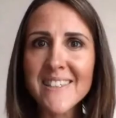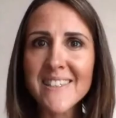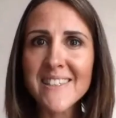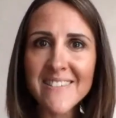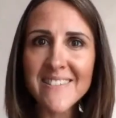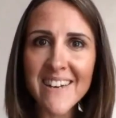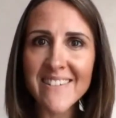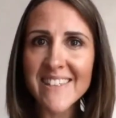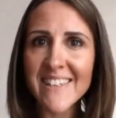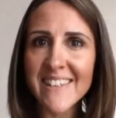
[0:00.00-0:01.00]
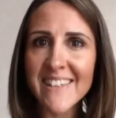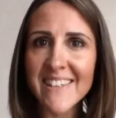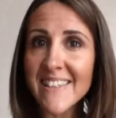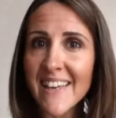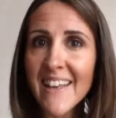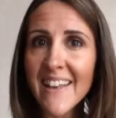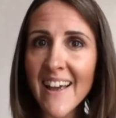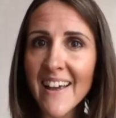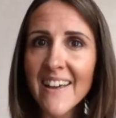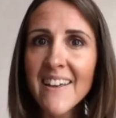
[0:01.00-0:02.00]
nourishing that
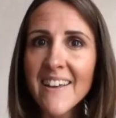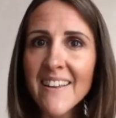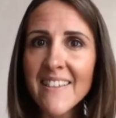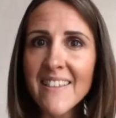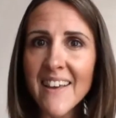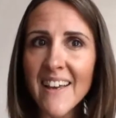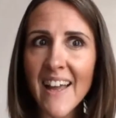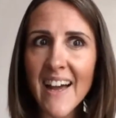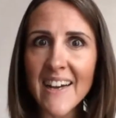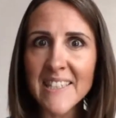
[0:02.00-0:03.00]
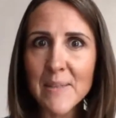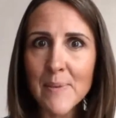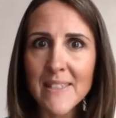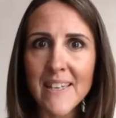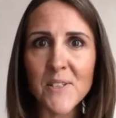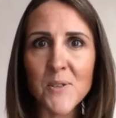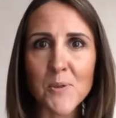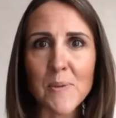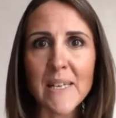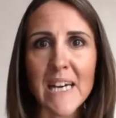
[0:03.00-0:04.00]
DNA that has the potential to
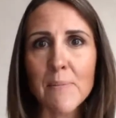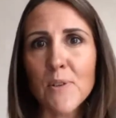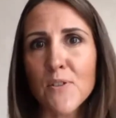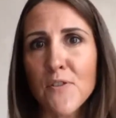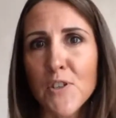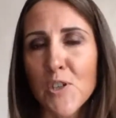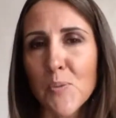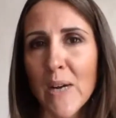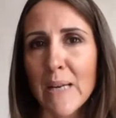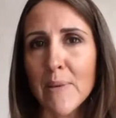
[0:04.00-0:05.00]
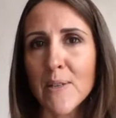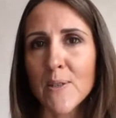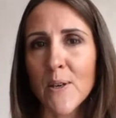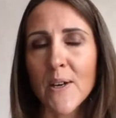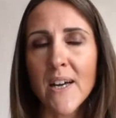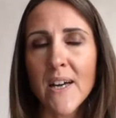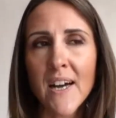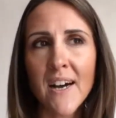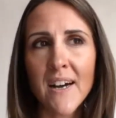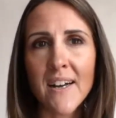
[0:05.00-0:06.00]
become your future baby. So,
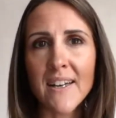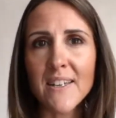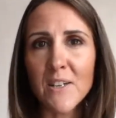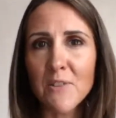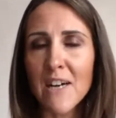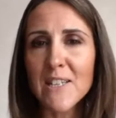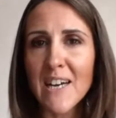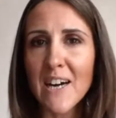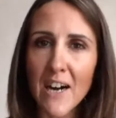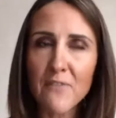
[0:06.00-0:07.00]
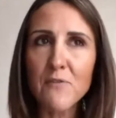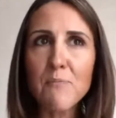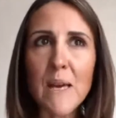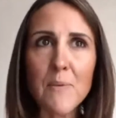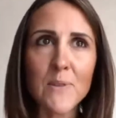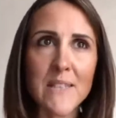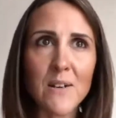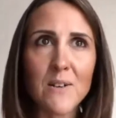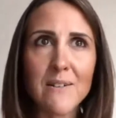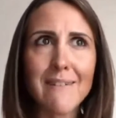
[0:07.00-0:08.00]
right, often people say, oh,
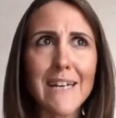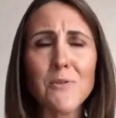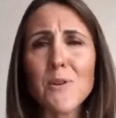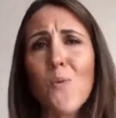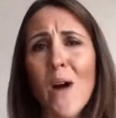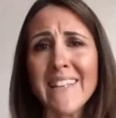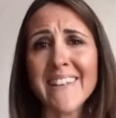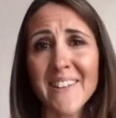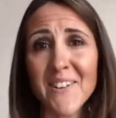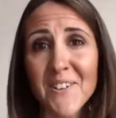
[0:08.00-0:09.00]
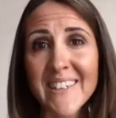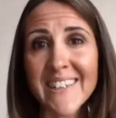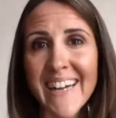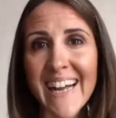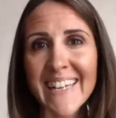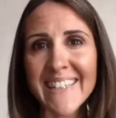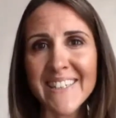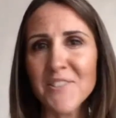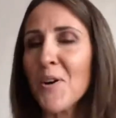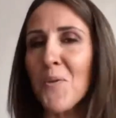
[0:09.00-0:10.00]
I don't want to wait that long. And
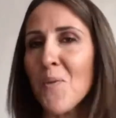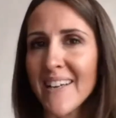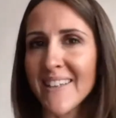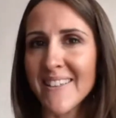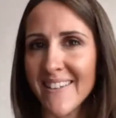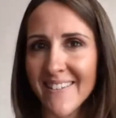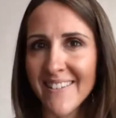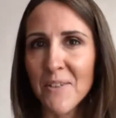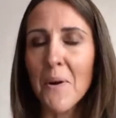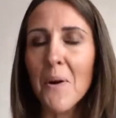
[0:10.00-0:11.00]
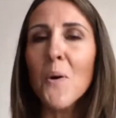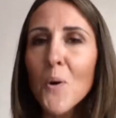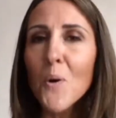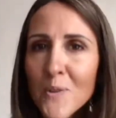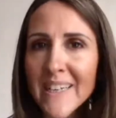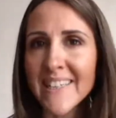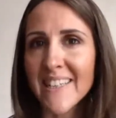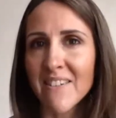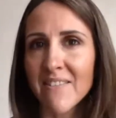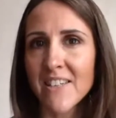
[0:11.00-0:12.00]
you're not waiting. You are already
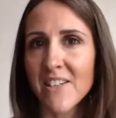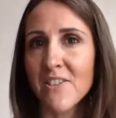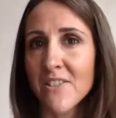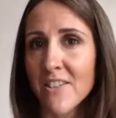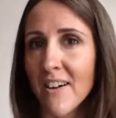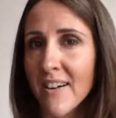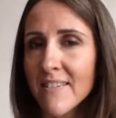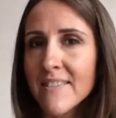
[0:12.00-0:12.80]
nourishing your child,